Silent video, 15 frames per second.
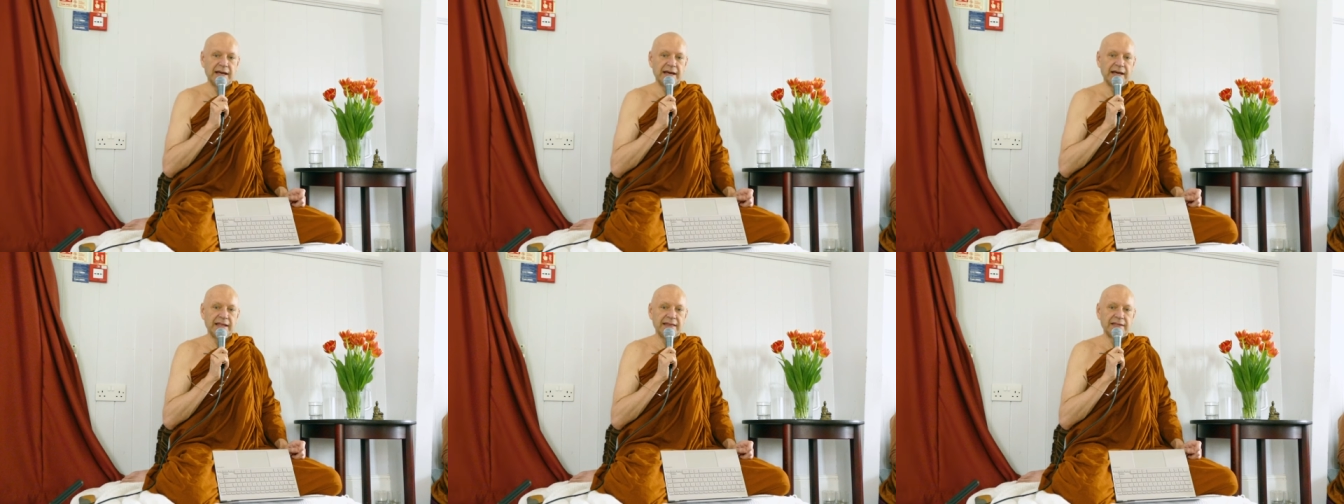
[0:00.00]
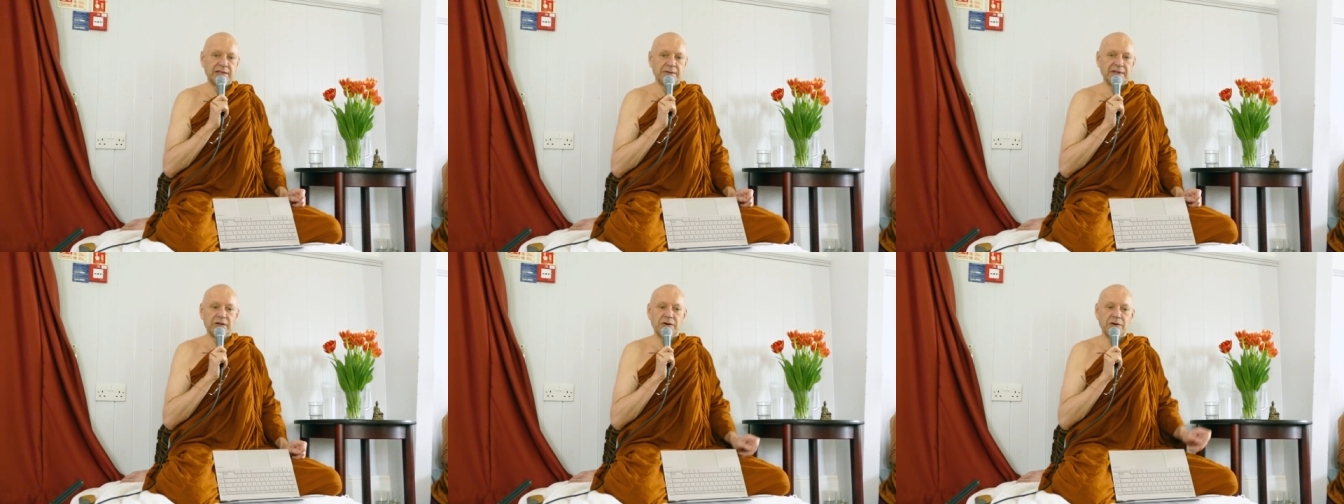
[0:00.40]
And
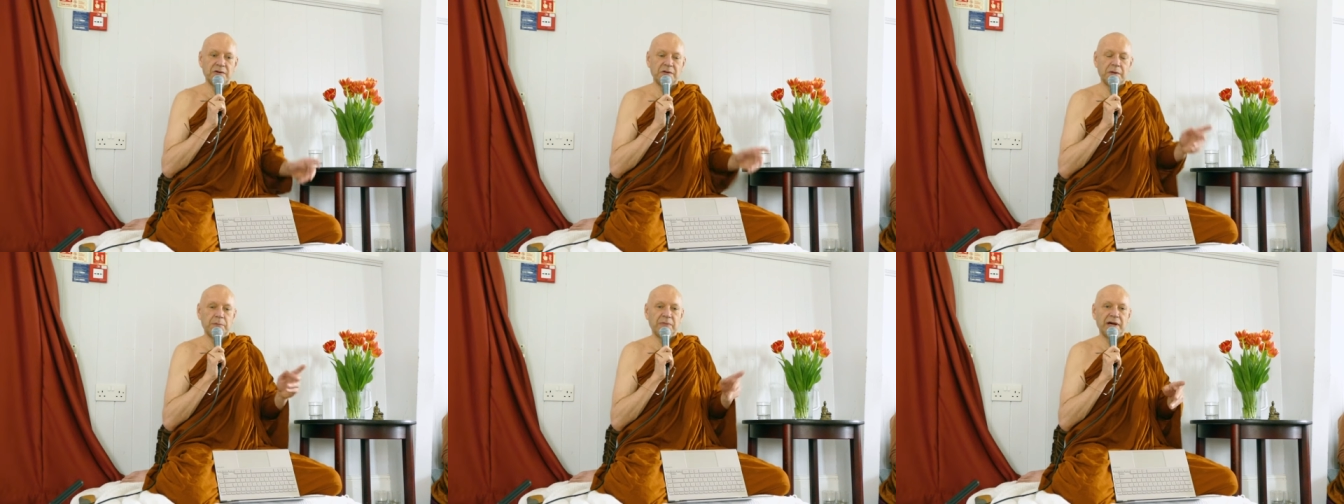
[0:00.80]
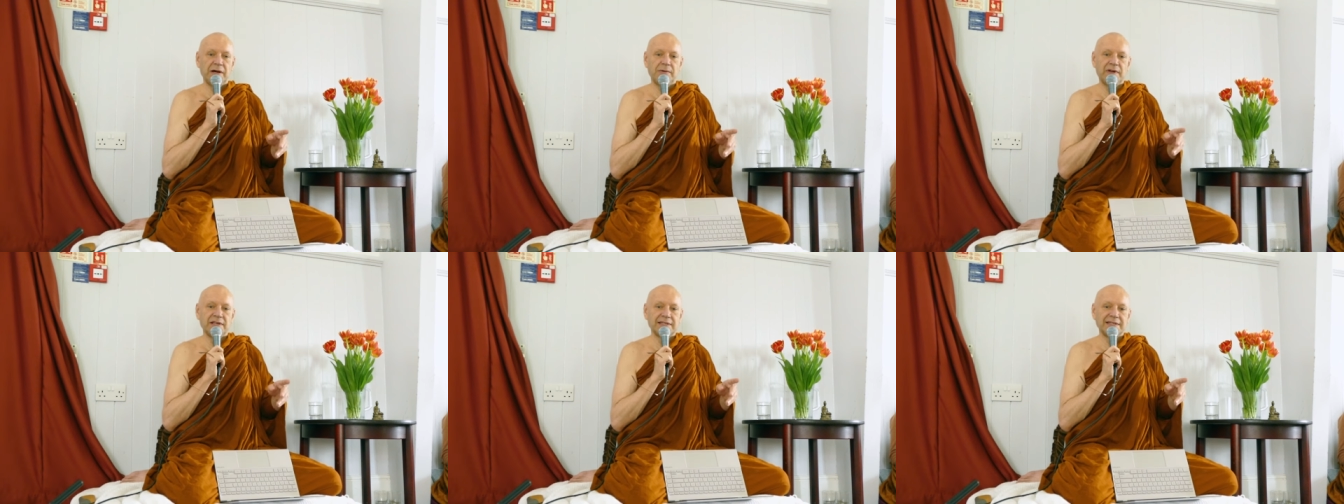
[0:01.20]
so they go to the
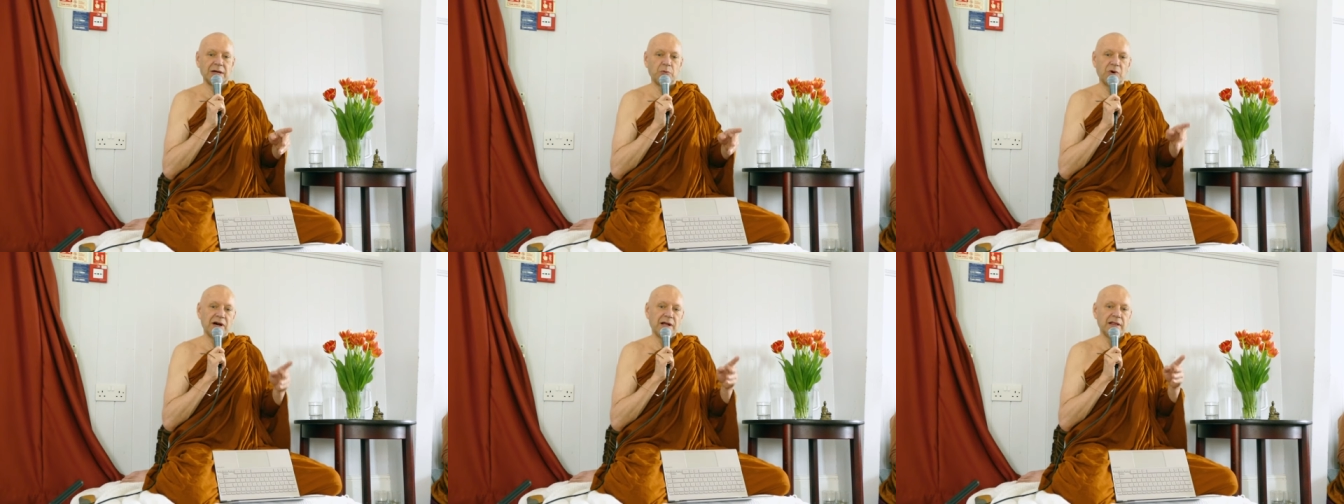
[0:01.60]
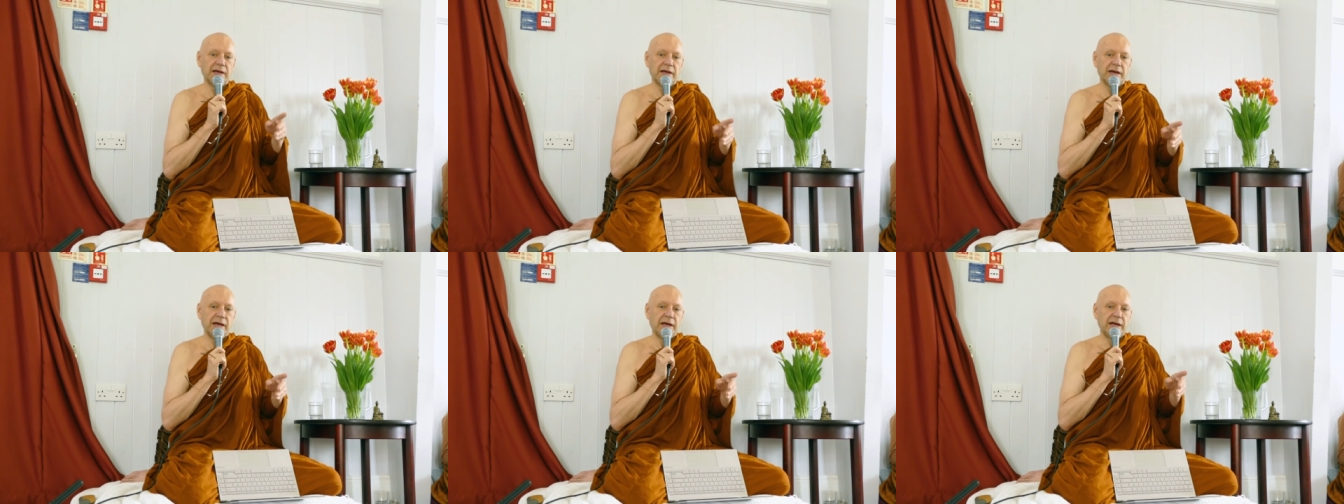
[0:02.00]
parents and say,
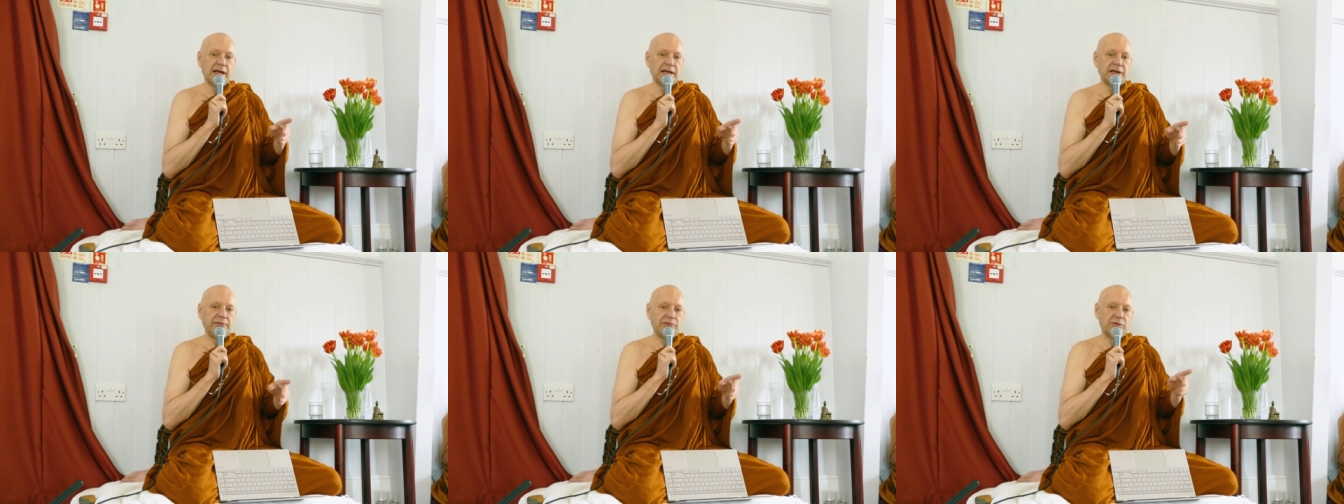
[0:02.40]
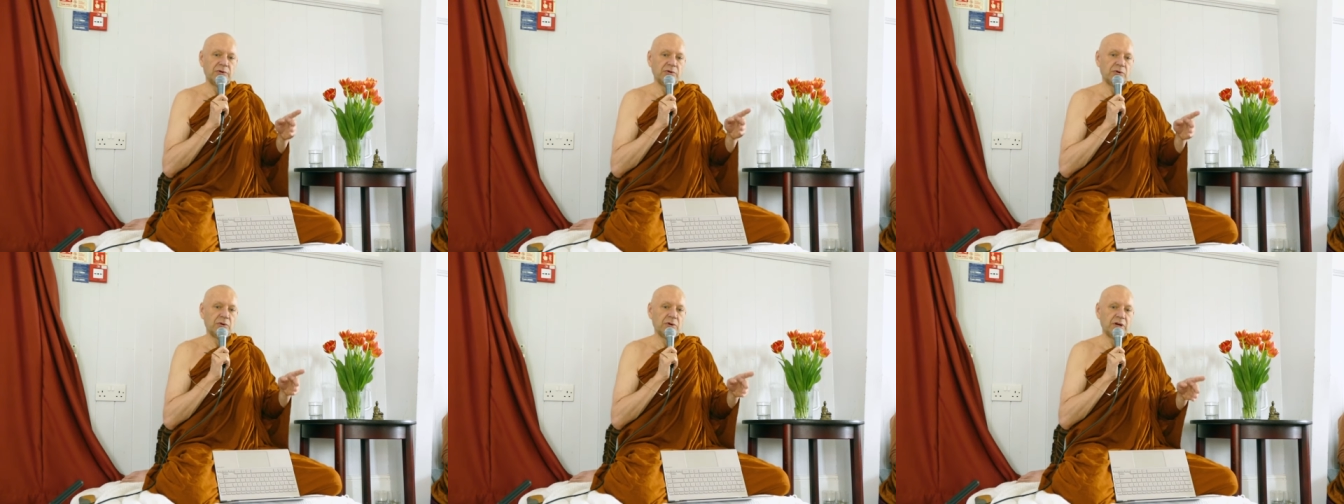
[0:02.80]
well, if
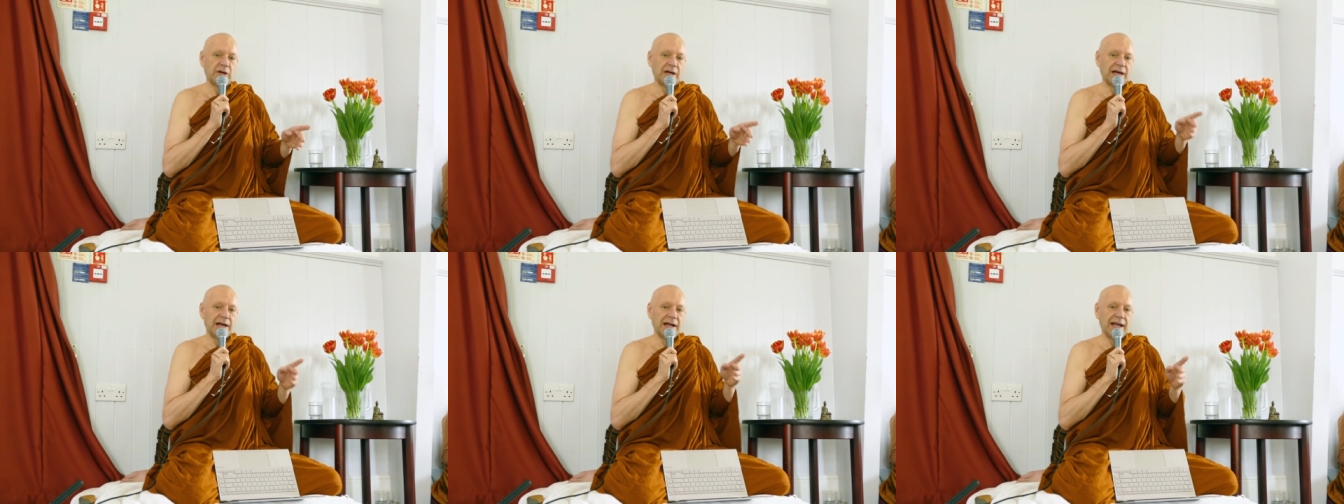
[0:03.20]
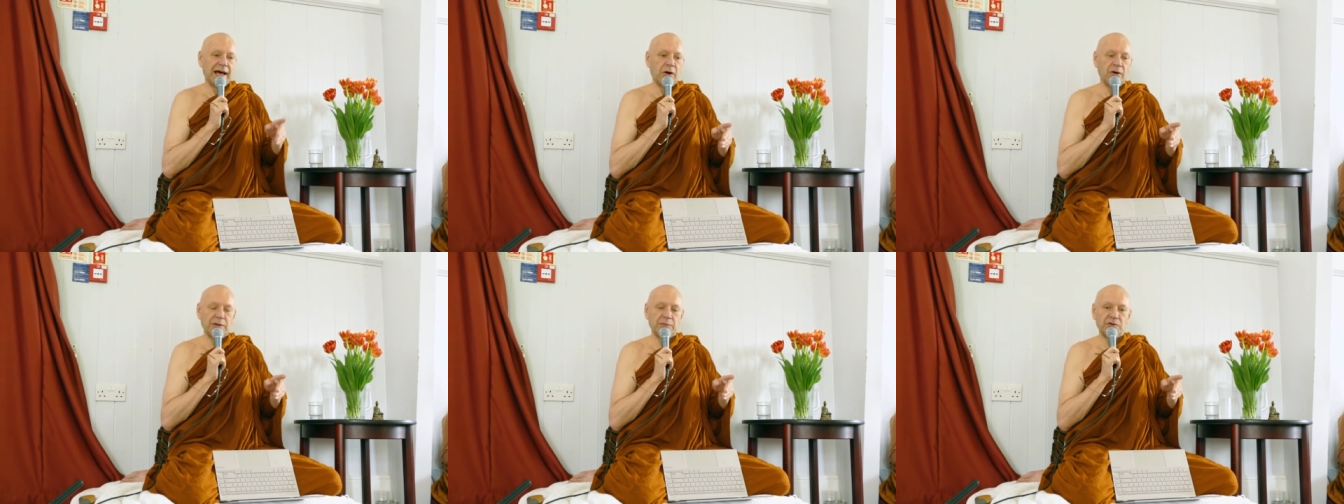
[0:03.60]
you
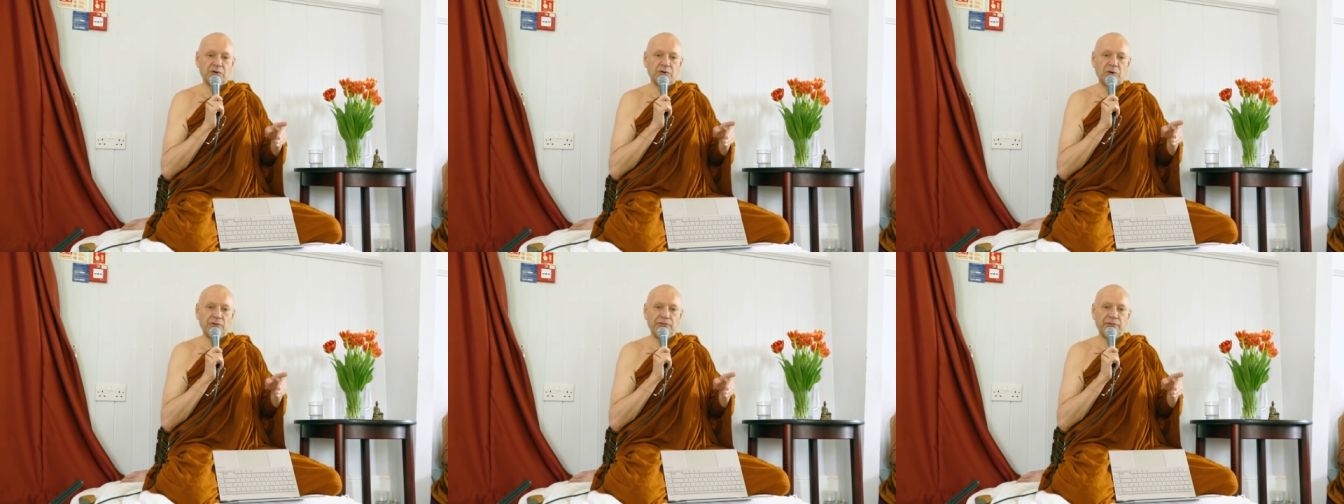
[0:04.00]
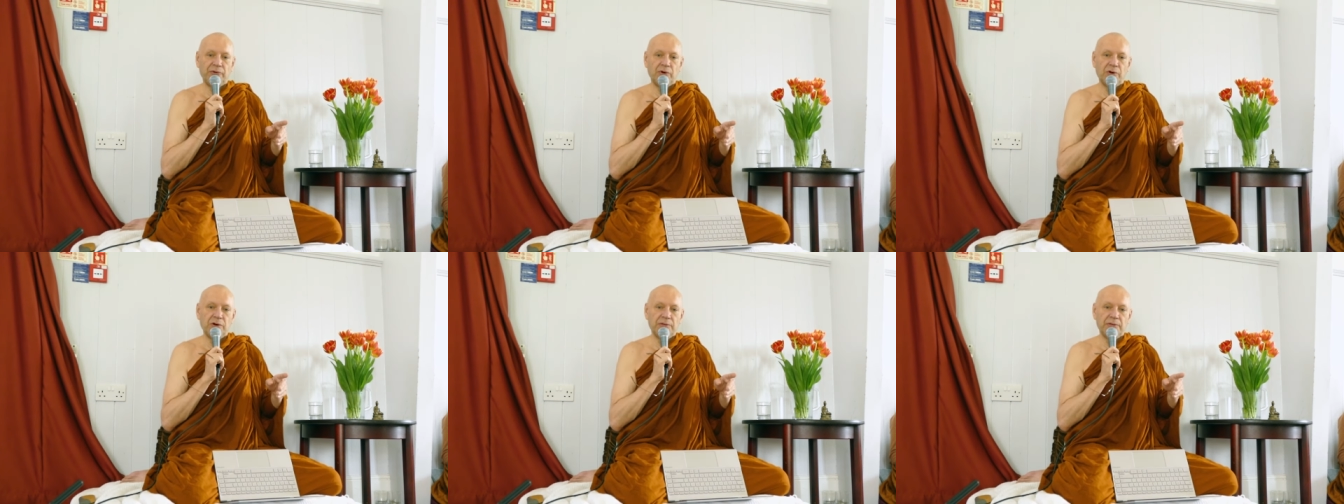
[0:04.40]
allow him to go
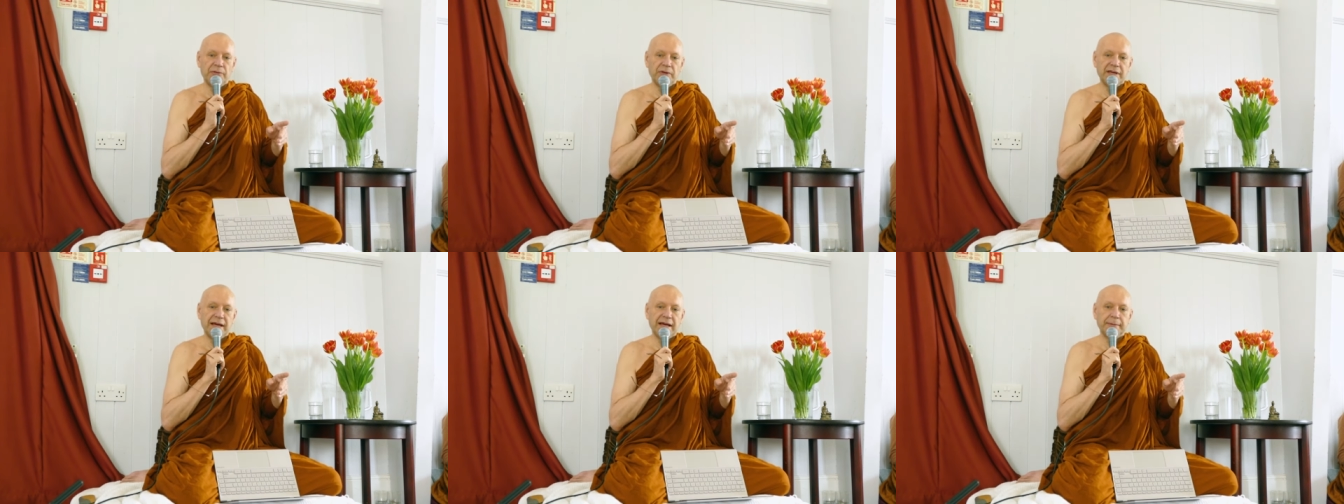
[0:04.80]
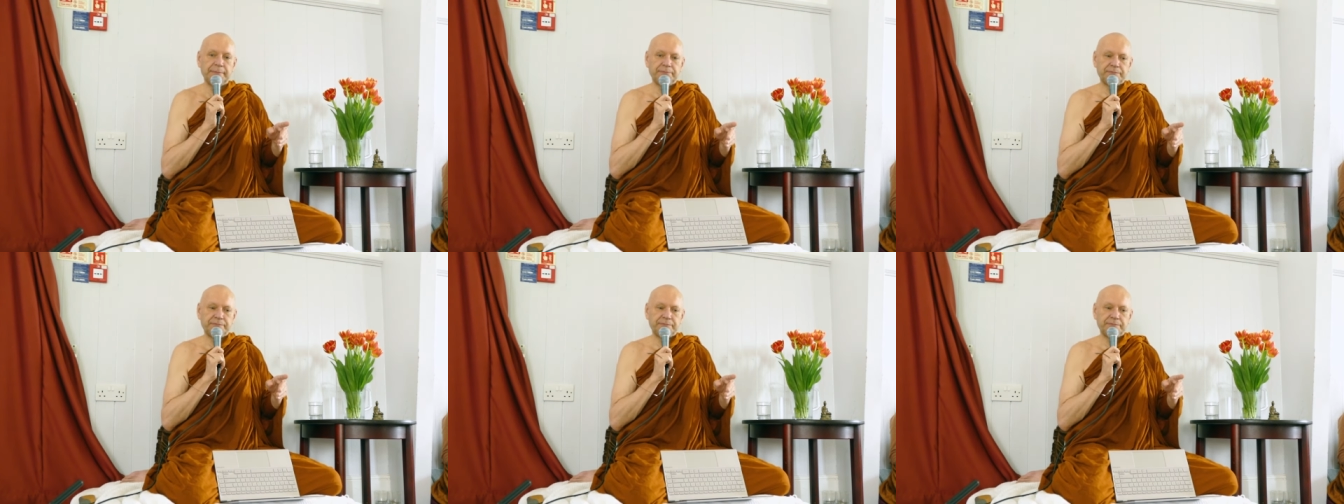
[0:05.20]
forth, yeah,